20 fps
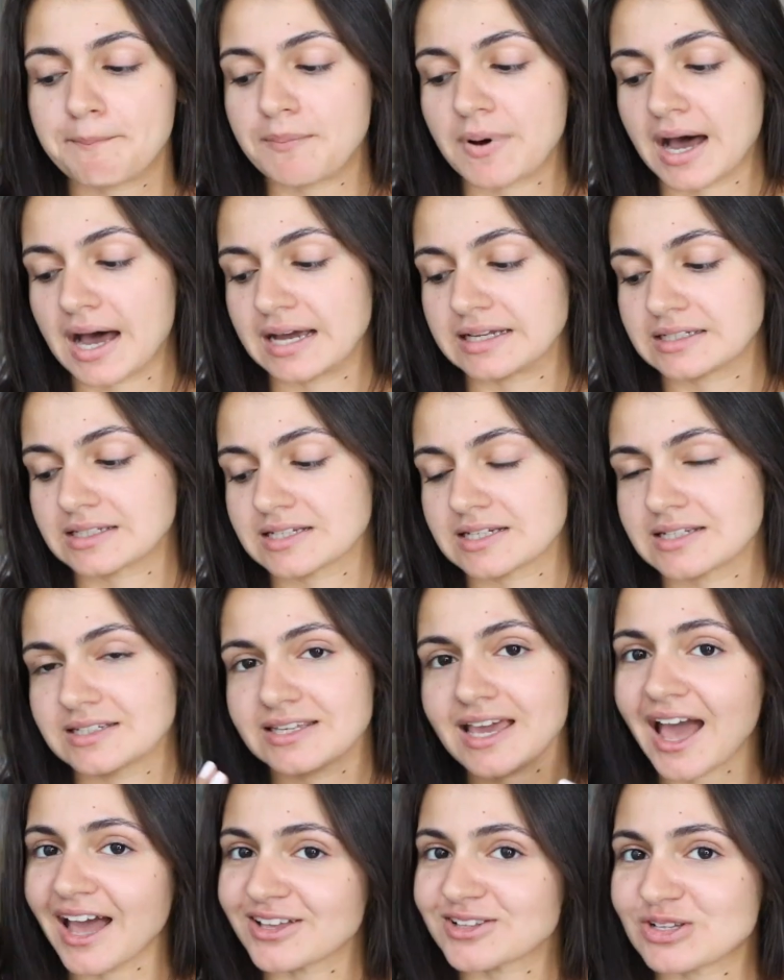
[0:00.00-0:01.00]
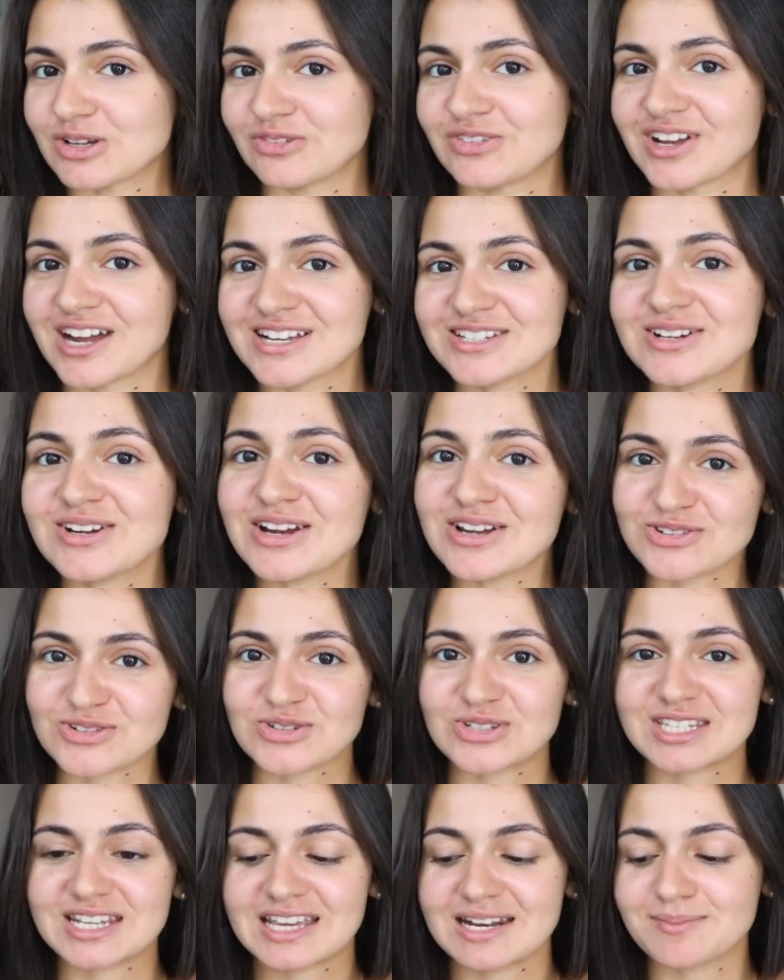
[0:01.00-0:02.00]
But yeah, so if you guys are
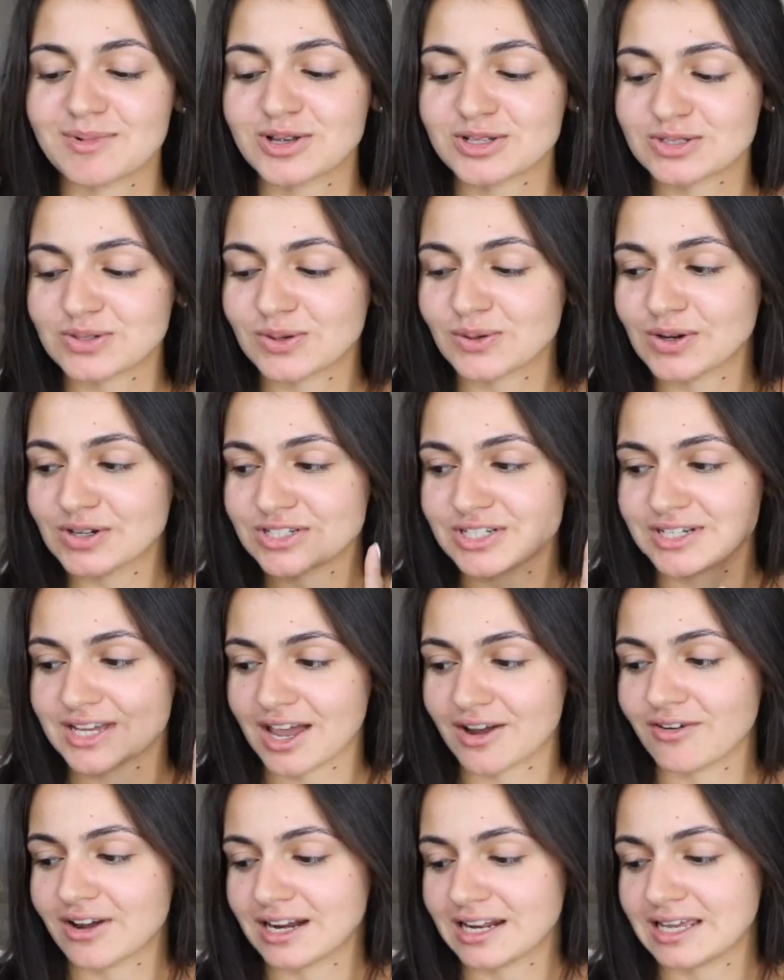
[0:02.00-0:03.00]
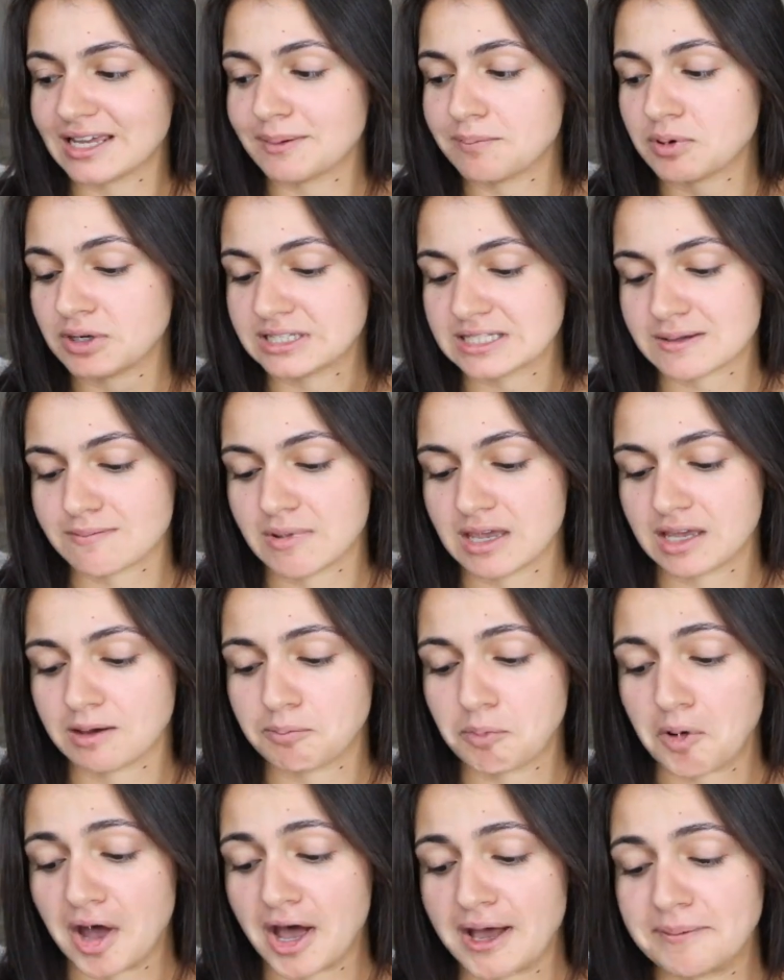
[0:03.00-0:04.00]
interested, I'm also going to get ready, put some
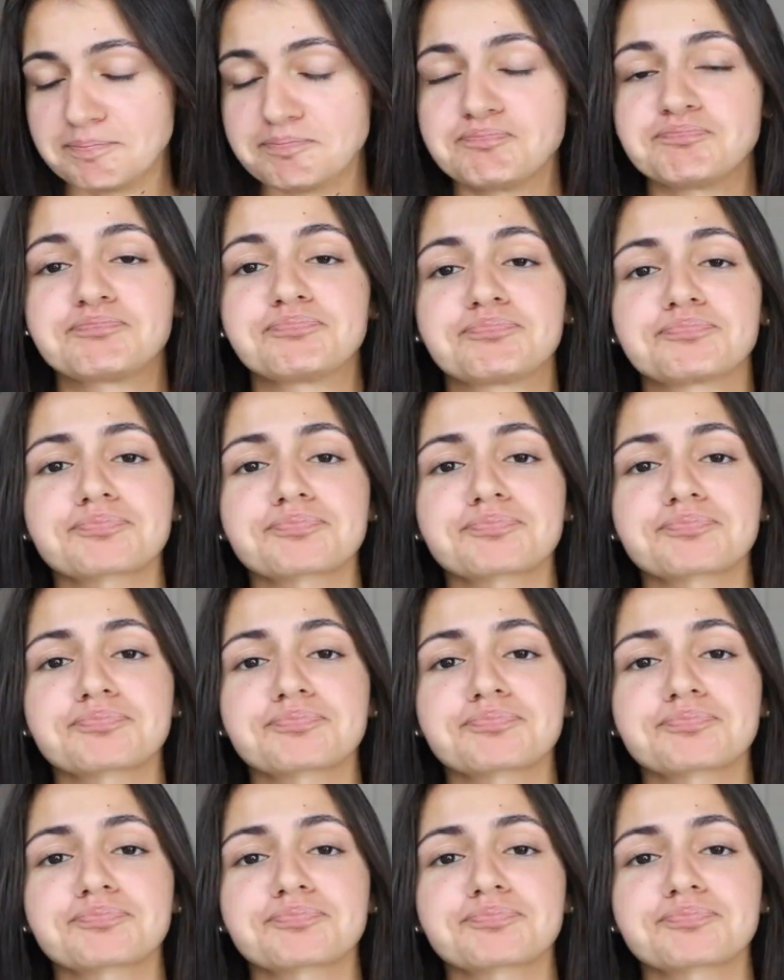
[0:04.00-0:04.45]
makeup on.